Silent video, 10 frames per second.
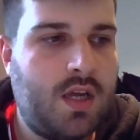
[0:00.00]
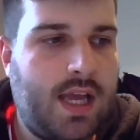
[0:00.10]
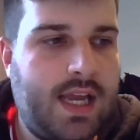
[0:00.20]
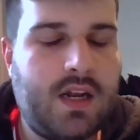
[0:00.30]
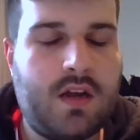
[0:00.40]

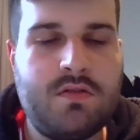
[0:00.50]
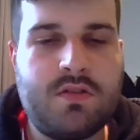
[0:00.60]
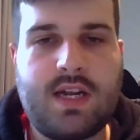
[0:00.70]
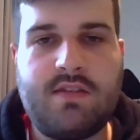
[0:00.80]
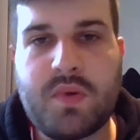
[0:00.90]
he
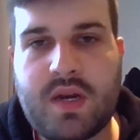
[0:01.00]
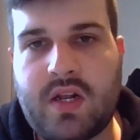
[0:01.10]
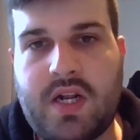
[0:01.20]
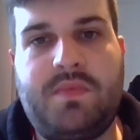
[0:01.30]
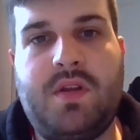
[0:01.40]
knows and everyone at the
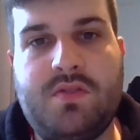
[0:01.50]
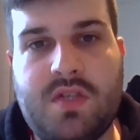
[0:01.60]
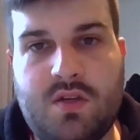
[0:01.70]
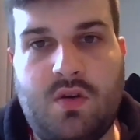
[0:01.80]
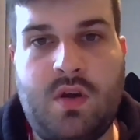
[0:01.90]
club knows
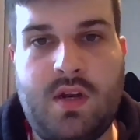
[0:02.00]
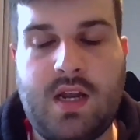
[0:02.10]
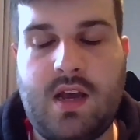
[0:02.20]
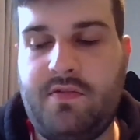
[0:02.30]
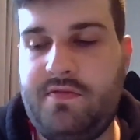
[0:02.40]
is not good
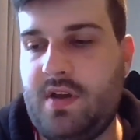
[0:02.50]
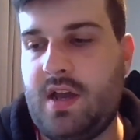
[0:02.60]
enough.